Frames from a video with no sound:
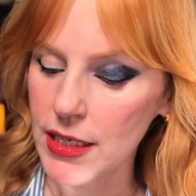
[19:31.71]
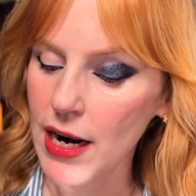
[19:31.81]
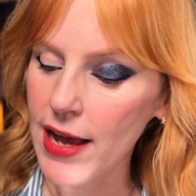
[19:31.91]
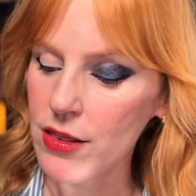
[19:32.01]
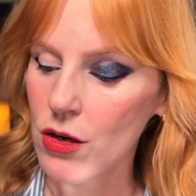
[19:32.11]
And
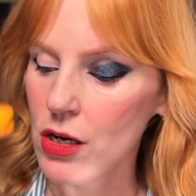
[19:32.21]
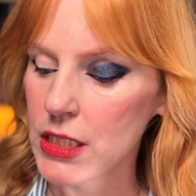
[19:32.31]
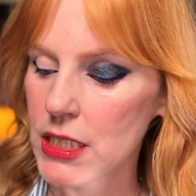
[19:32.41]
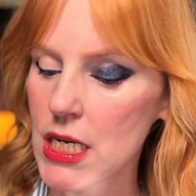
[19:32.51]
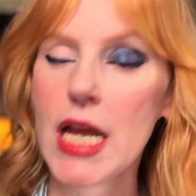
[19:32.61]
I
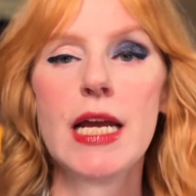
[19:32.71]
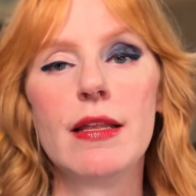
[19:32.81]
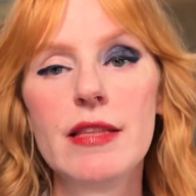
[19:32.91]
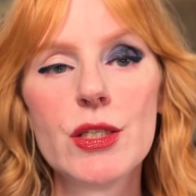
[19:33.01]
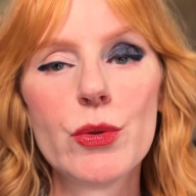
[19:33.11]
thought
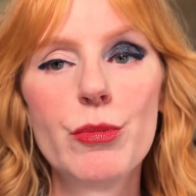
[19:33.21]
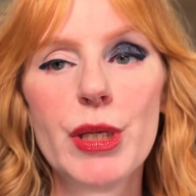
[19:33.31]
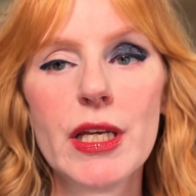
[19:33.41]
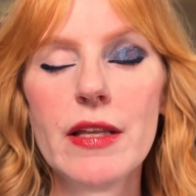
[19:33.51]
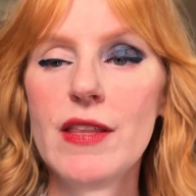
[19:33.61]
this would
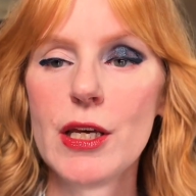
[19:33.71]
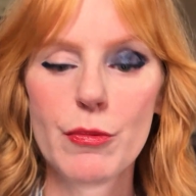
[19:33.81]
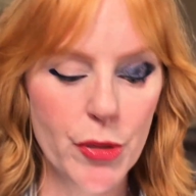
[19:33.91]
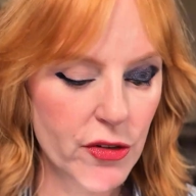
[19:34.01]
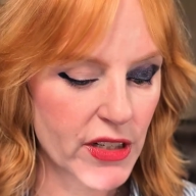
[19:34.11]
be the
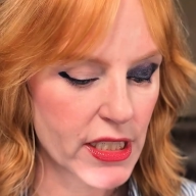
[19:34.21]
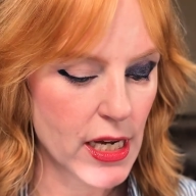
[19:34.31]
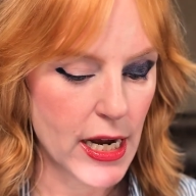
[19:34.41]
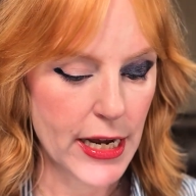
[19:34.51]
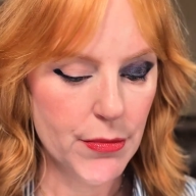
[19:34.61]
perfect
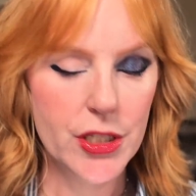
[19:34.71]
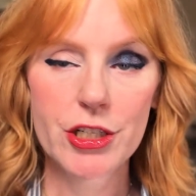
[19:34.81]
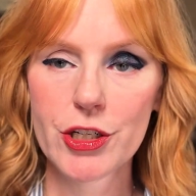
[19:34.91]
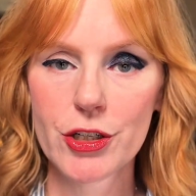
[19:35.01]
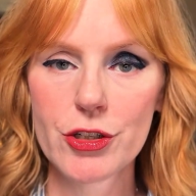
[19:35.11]
time to
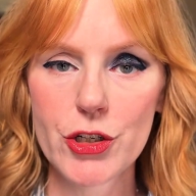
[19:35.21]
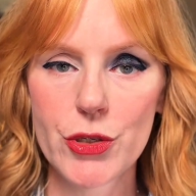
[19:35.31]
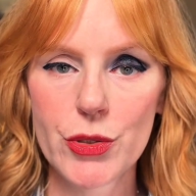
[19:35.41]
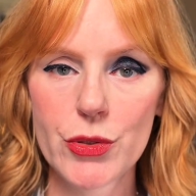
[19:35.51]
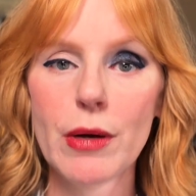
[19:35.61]
turn
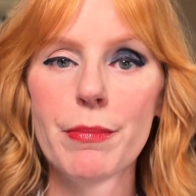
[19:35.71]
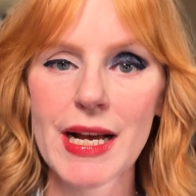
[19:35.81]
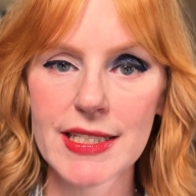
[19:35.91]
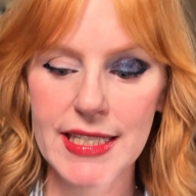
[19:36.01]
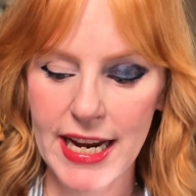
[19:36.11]
to
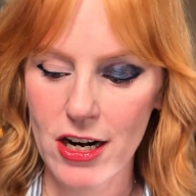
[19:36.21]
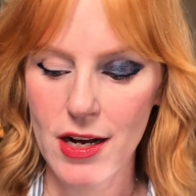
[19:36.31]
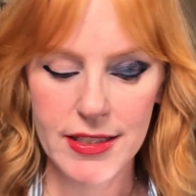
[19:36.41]
mascara.